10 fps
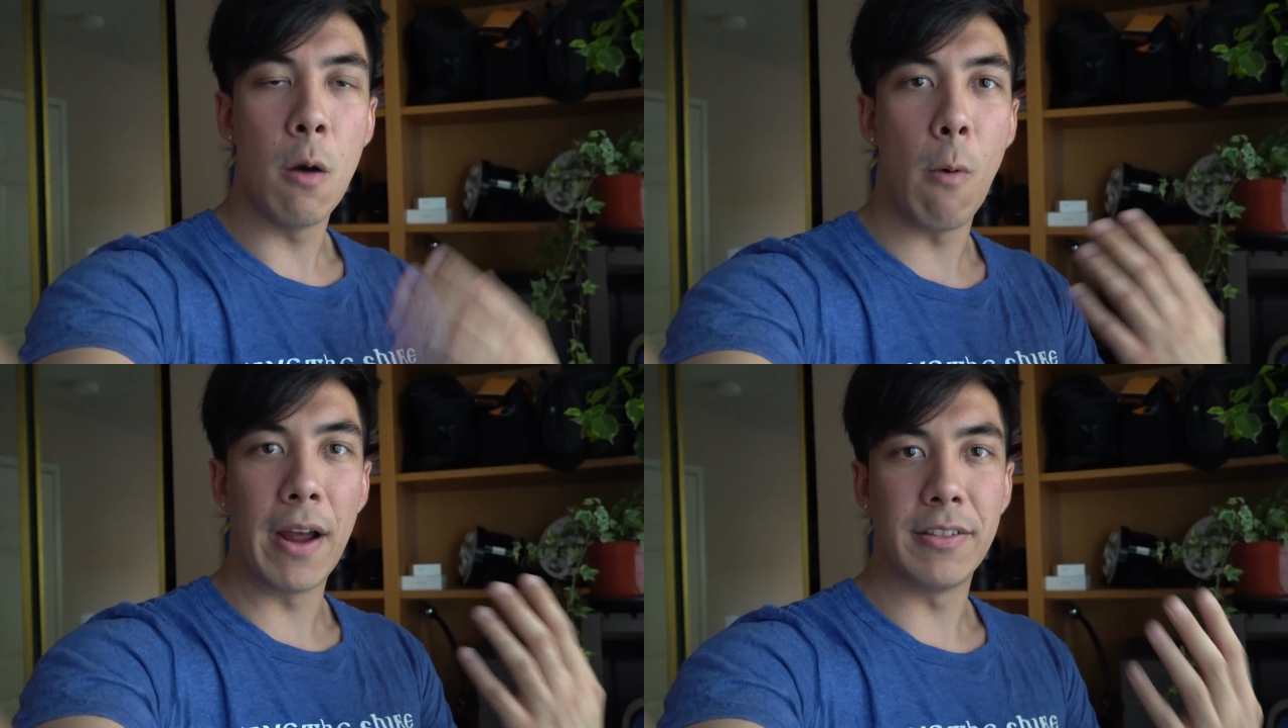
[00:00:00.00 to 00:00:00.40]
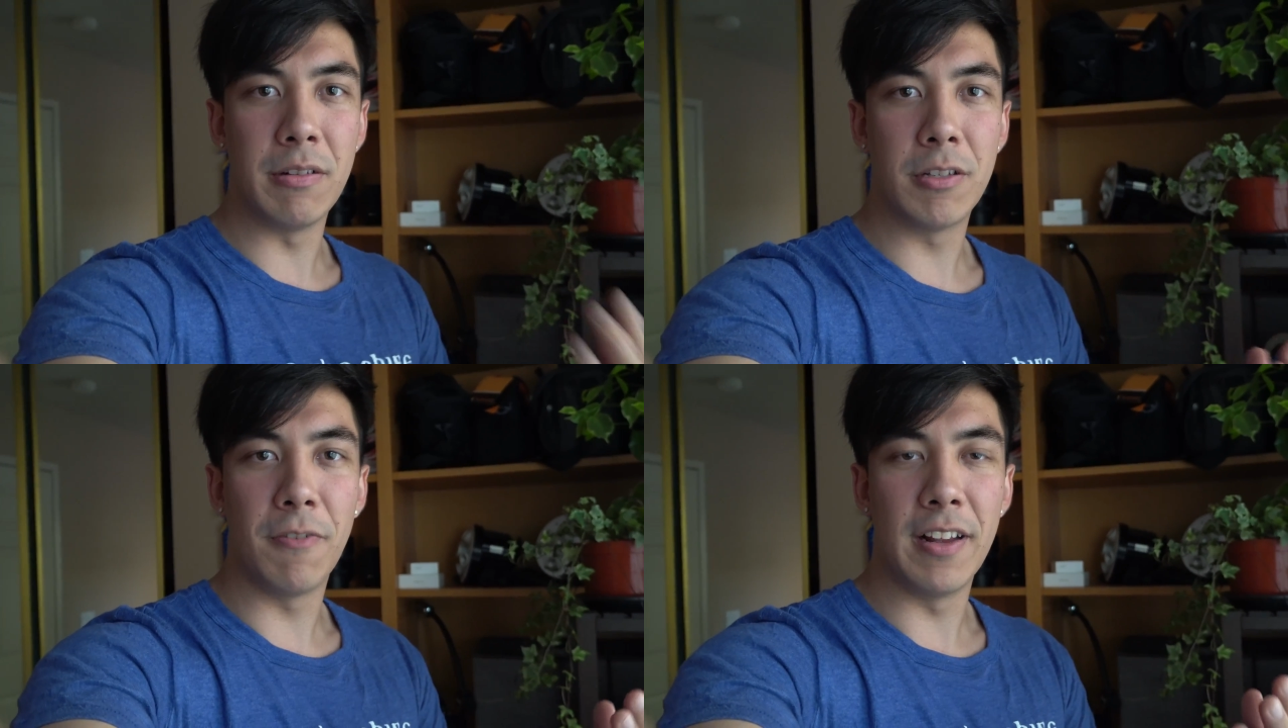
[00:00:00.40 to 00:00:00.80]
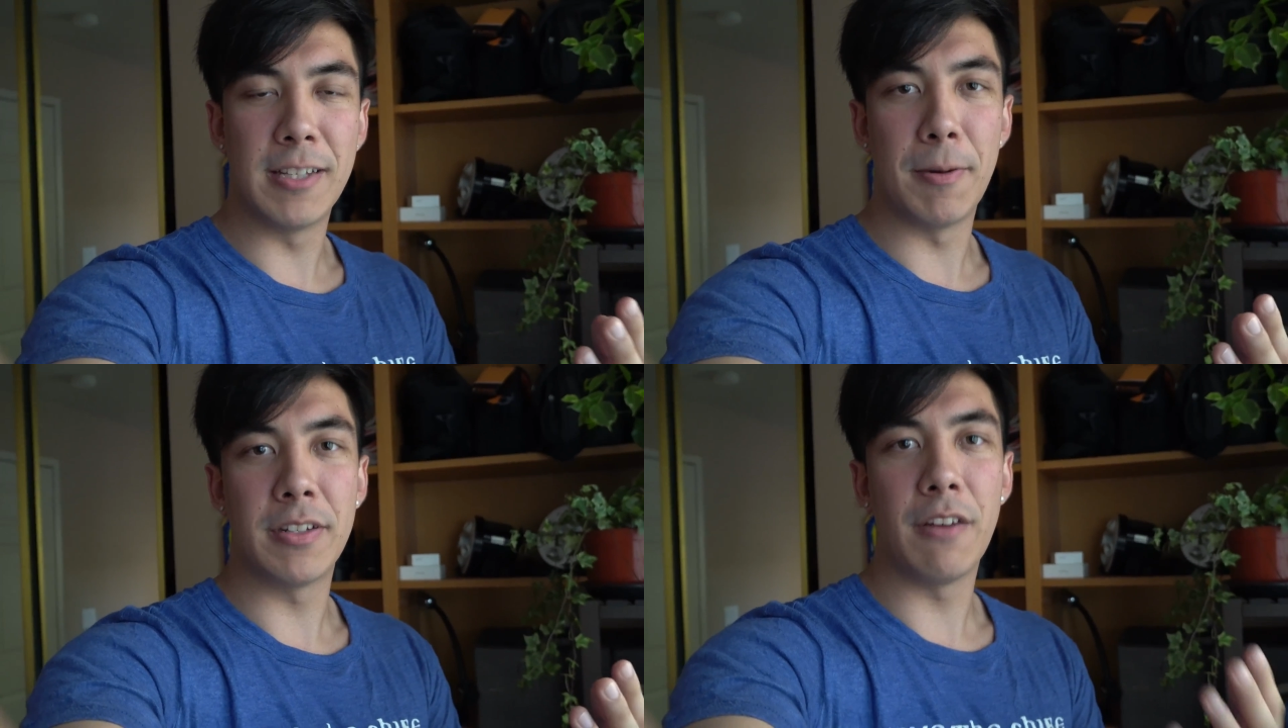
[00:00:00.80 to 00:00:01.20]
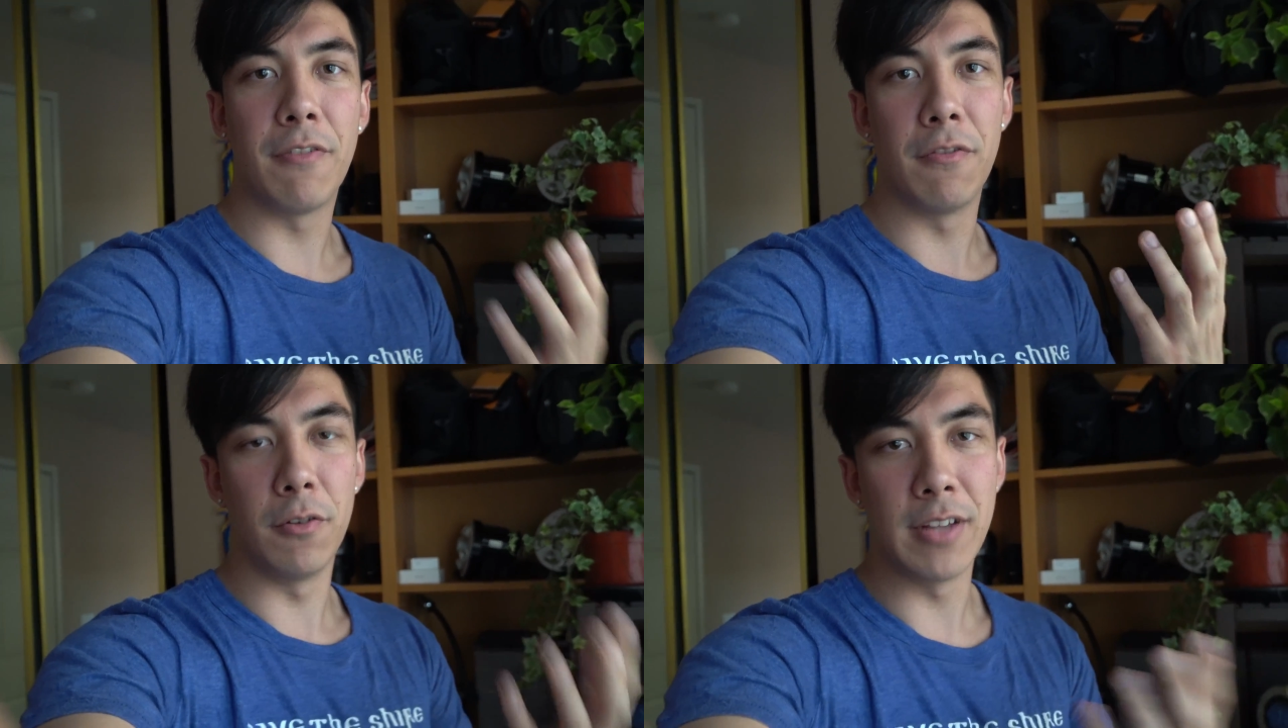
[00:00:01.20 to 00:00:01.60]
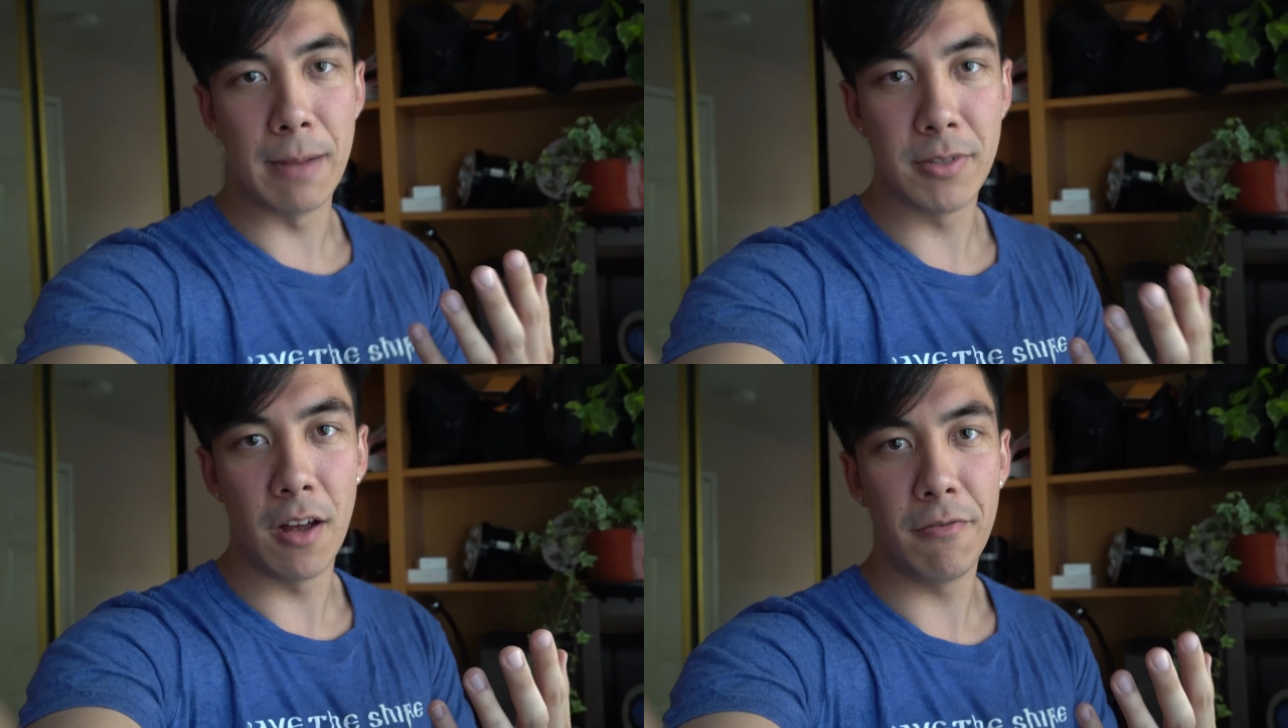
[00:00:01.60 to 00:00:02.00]
why it's useful, especially for
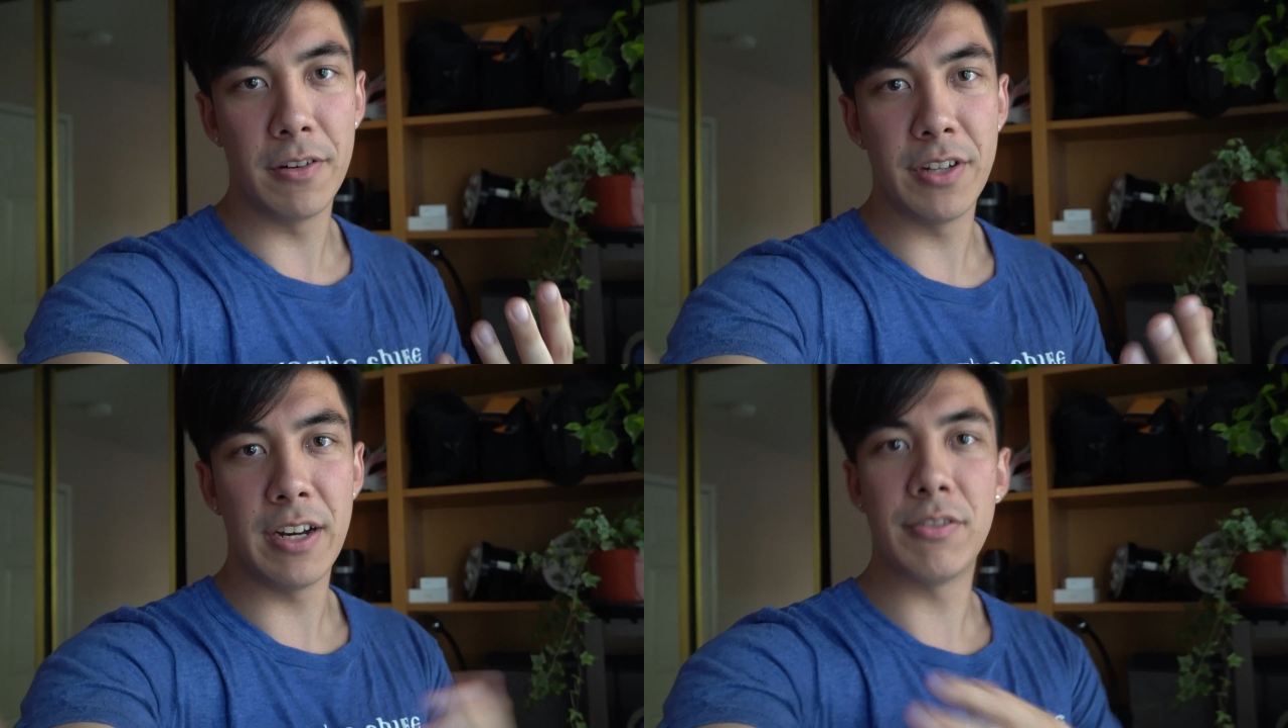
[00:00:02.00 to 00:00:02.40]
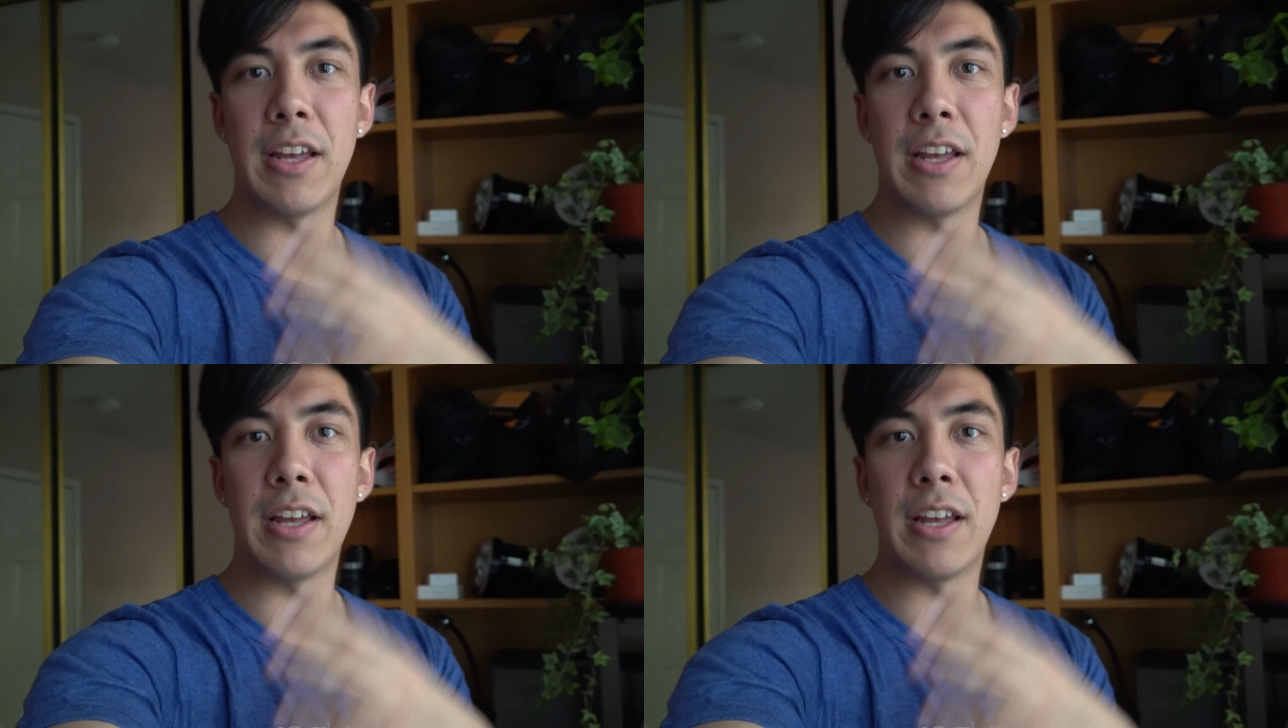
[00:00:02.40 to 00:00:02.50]
full-time software engineers,